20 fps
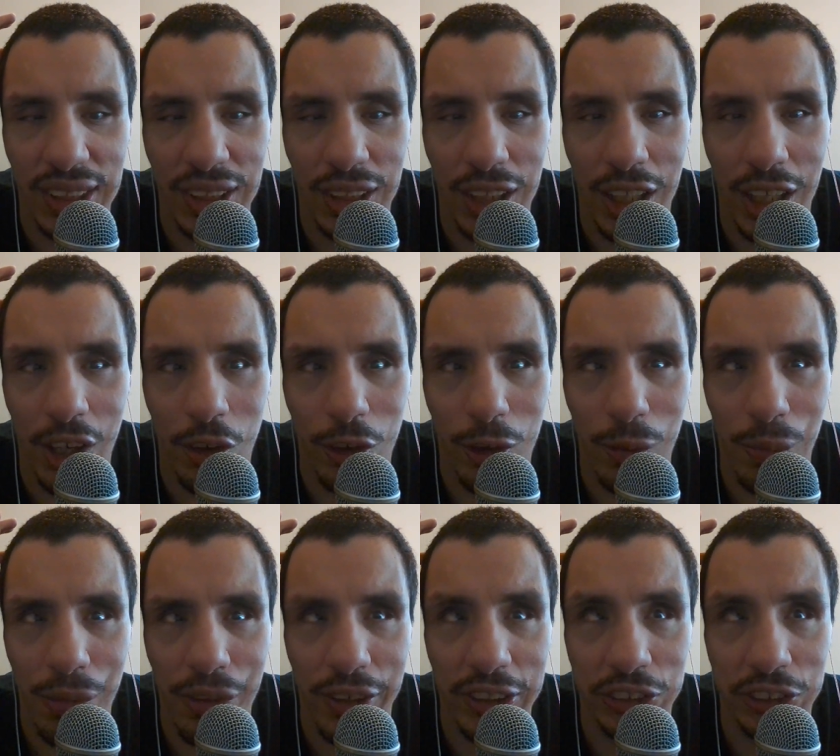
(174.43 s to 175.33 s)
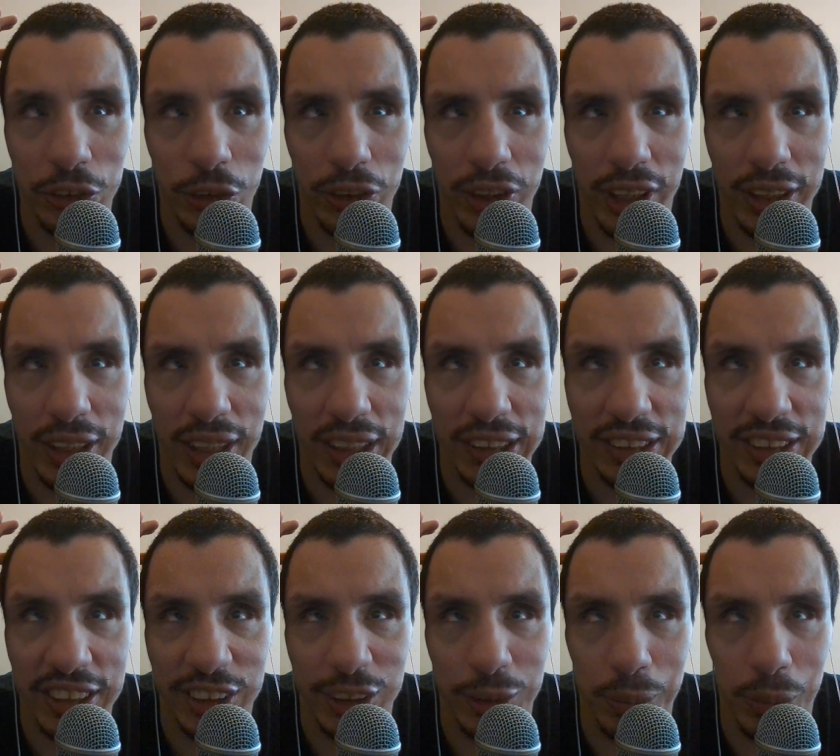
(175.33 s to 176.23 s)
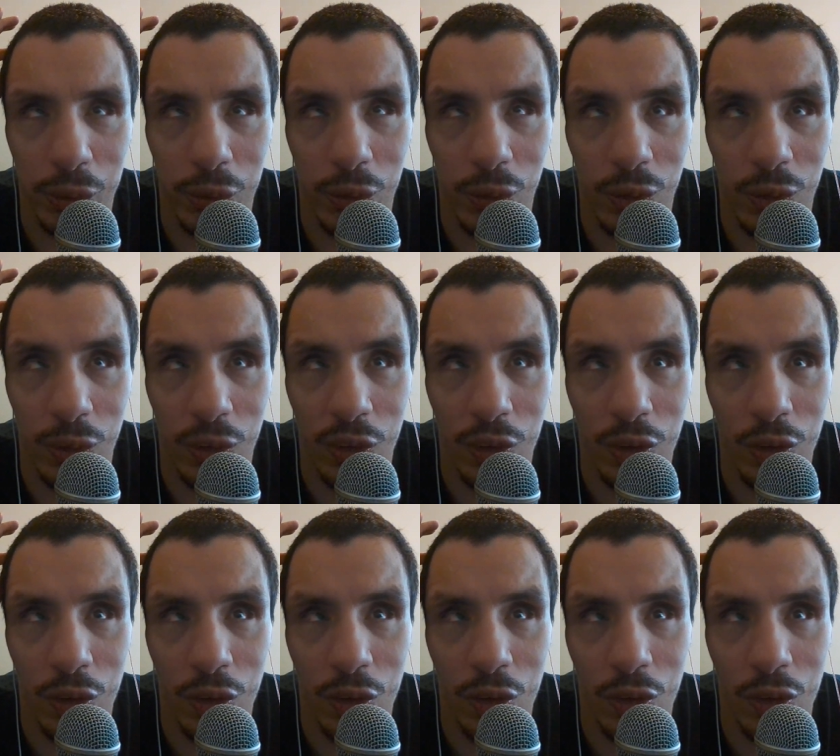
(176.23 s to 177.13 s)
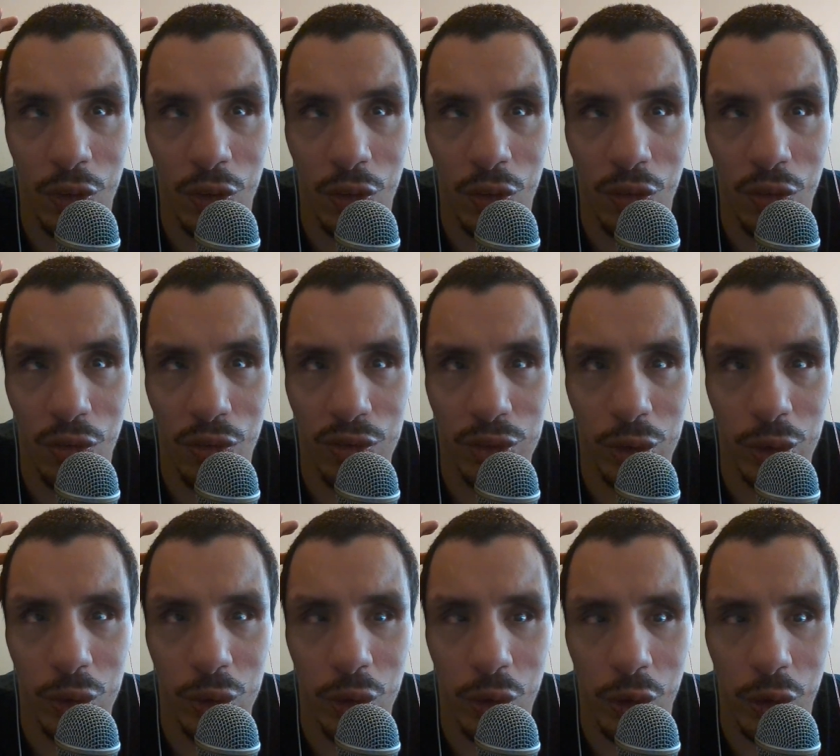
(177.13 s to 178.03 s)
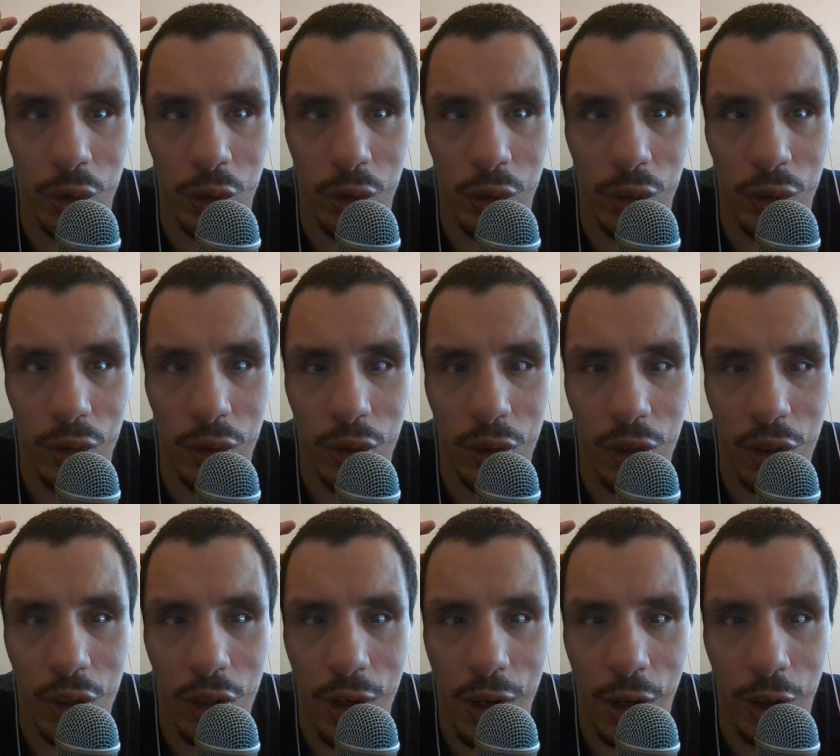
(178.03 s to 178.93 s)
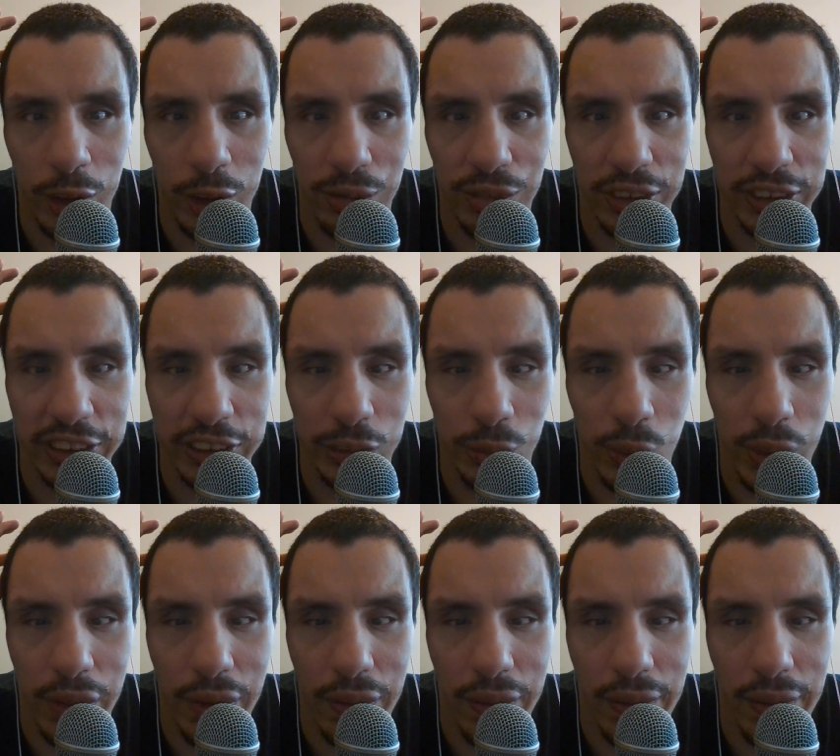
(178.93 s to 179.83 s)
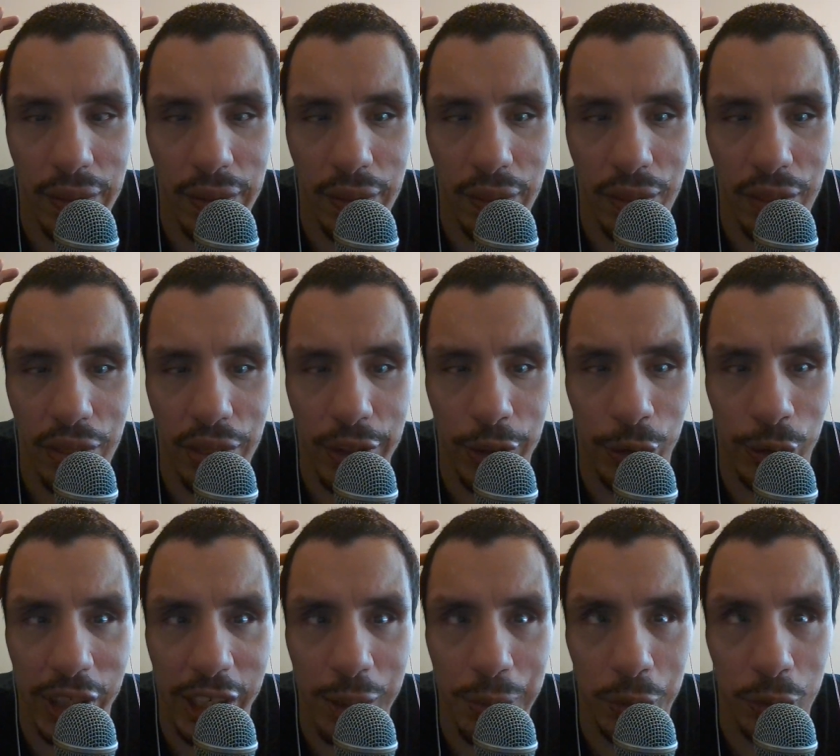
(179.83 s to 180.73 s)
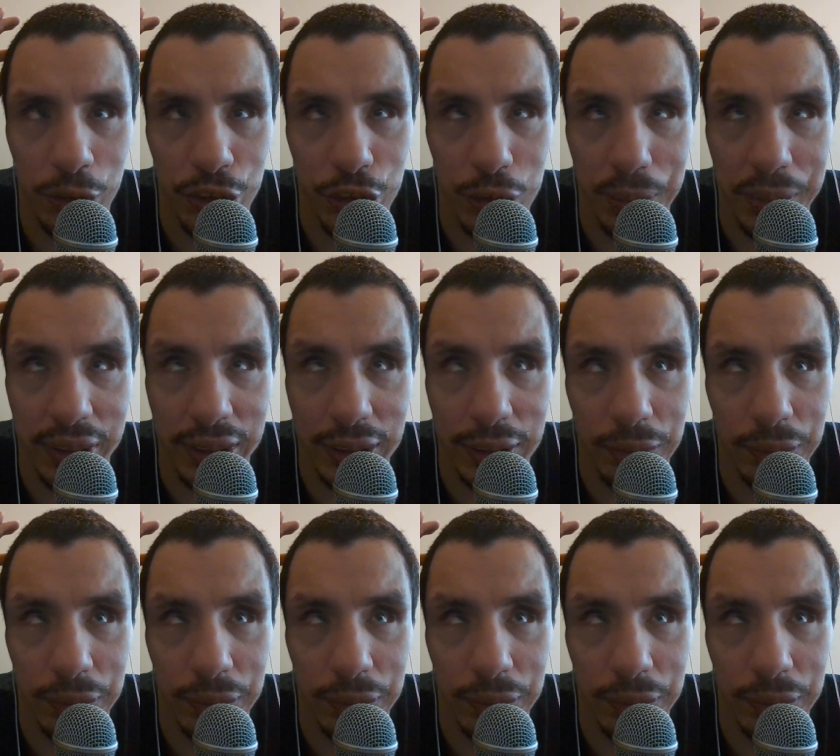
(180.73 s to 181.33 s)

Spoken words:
how come things are not accessible for all of us when they're able to be?